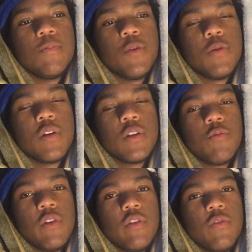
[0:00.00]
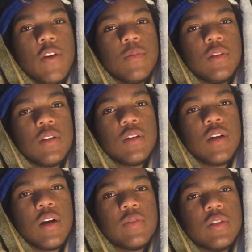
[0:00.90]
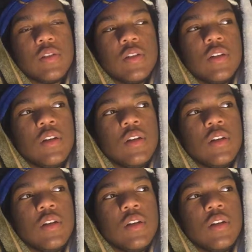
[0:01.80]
We weren't the richest family, obviously.